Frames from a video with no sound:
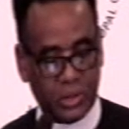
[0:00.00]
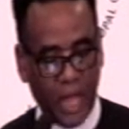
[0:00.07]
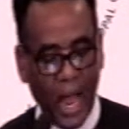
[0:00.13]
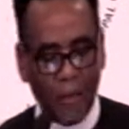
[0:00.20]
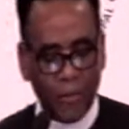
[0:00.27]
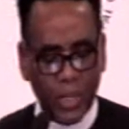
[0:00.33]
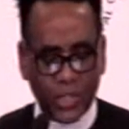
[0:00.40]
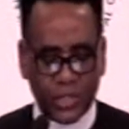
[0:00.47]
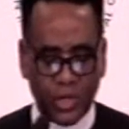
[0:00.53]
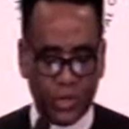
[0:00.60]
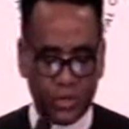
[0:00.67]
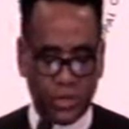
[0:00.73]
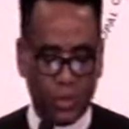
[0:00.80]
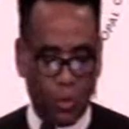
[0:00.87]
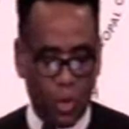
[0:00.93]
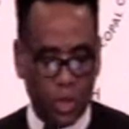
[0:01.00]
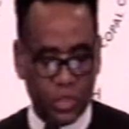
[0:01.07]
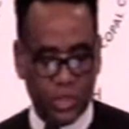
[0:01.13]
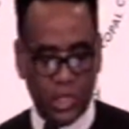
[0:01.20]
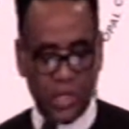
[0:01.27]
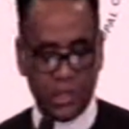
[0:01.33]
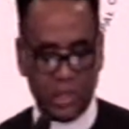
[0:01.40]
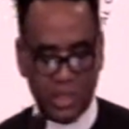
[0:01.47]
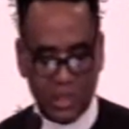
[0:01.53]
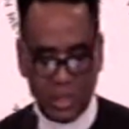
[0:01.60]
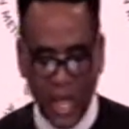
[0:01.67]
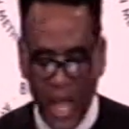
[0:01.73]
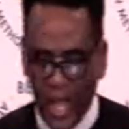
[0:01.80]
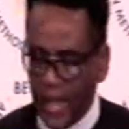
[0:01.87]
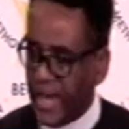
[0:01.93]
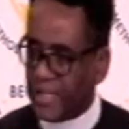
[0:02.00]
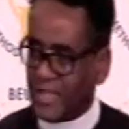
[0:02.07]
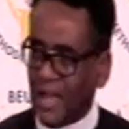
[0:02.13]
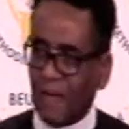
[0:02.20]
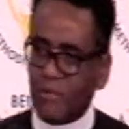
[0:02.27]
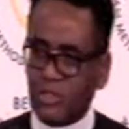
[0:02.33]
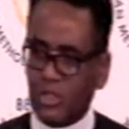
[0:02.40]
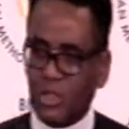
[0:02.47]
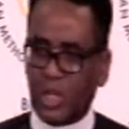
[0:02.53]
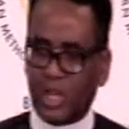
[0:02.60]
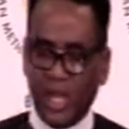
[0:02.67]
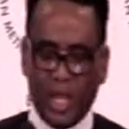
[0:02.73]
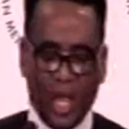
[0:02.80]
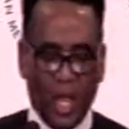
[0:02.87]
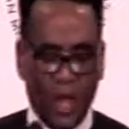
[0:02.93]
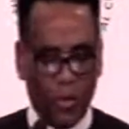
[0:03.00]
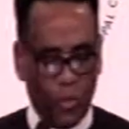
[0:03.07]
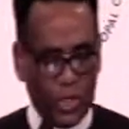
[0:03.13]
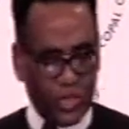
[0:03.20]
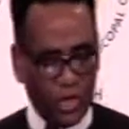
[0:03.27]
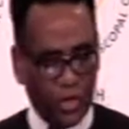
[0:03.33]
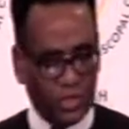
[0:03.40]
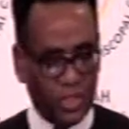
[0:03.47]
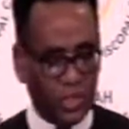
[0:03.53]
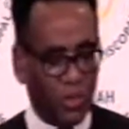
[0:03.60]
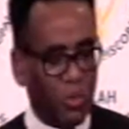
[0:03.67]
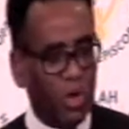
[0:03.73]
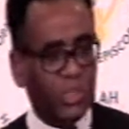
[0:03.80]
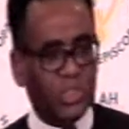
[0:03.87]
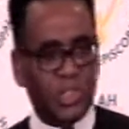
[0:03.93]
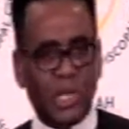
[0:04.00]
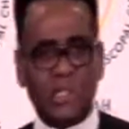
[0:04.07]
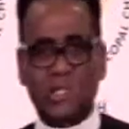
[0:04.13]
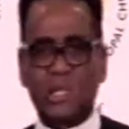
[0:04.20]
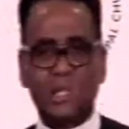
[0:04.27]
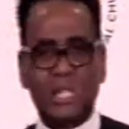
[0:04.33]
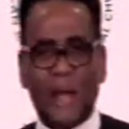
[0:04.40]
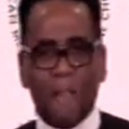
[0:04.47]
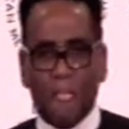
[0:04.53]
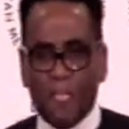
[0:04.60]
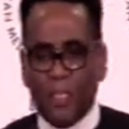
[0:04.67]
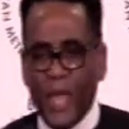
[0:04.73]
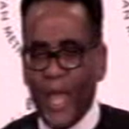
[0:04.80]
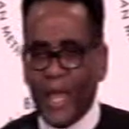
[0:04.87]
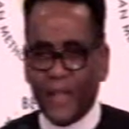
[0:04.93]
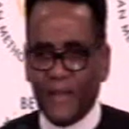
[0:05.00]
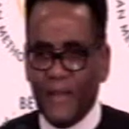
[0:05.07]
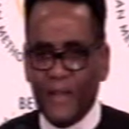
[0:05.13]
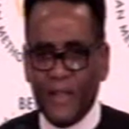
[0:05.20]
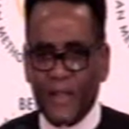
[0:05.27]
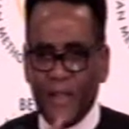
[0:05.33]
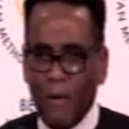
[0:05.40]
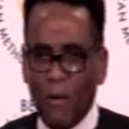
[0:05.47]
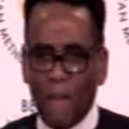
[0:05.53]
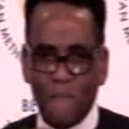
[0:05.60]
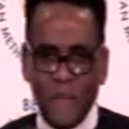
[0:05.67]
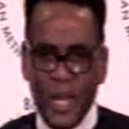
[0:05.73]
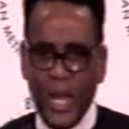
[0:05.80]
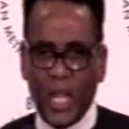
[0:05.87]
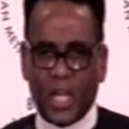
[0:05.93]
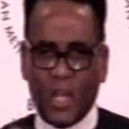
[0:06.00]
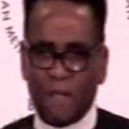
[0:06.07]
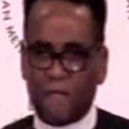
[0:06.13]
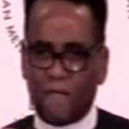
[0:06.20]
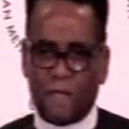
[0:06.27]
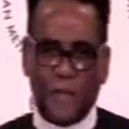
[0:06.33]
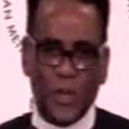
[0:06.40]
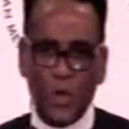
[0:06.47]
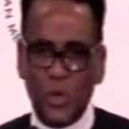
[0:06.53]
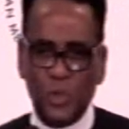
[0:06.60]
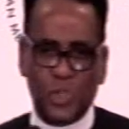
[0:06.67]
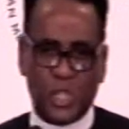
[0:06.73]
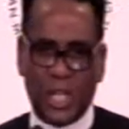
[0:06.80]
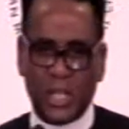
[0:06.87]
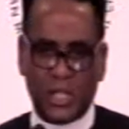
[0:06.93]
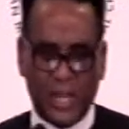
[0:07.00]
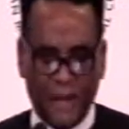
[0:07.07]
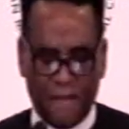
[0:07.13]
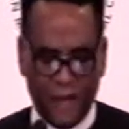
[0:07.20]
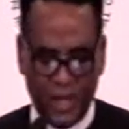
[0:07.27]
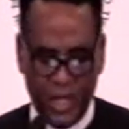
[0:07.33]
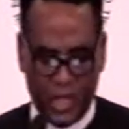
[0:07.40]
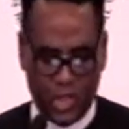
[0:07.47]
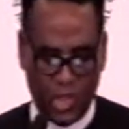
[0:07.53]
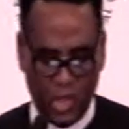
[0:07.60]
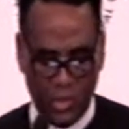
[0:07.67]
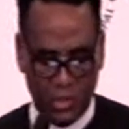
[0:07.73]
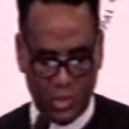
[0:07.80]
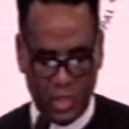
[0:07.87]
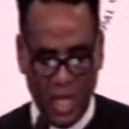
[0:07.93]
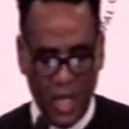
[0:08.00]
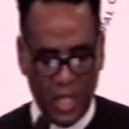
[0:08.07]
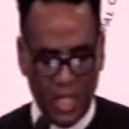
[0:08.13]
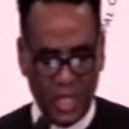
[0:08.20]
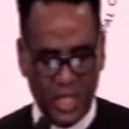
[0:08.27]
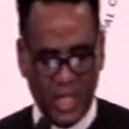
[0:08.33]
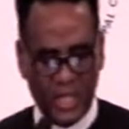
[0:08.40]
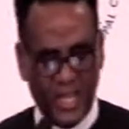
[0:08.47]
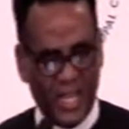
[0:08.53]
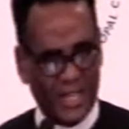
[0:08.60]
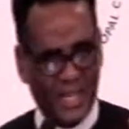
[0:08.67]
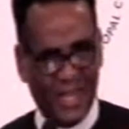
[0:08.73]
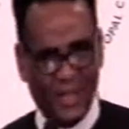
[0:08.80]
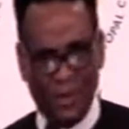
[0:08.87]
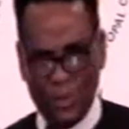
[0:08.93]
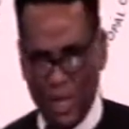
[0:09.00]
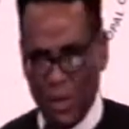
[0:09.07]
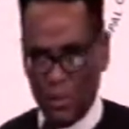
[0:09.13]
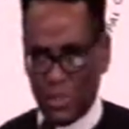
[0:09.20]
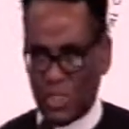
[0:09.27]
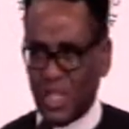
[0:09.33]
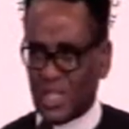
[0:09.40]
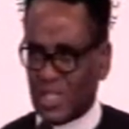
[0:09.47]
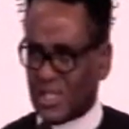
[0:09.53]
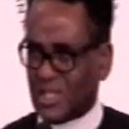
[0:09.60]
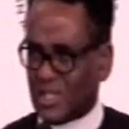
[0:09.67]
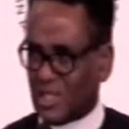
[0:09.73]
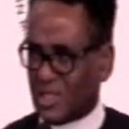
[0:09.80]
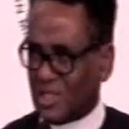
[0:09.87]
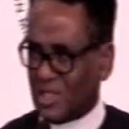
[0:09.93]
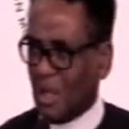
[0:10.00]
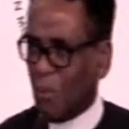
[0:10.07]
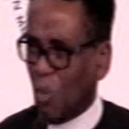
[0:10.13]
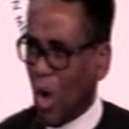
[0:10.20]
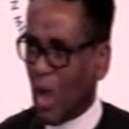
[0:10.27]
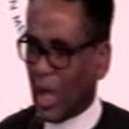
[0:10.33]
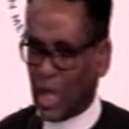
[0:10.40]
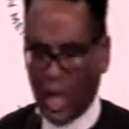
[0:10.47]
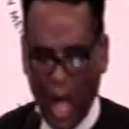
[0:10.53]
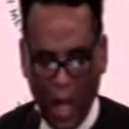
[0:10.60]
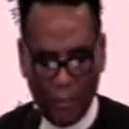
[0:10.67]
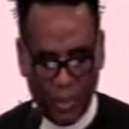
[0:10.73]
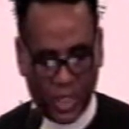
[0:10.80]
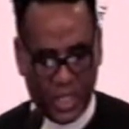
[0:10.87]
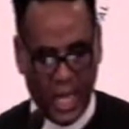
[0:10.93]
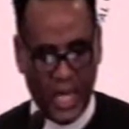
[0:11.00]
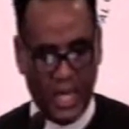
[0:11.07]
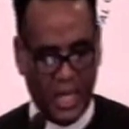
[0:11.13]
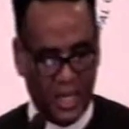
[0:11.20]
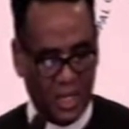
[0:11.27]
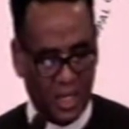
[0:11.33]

I researched the word justice, and as I was looking, researching the word justice, they, they there were many confusing definitions that, that, that, that, that was just somewhat complicated.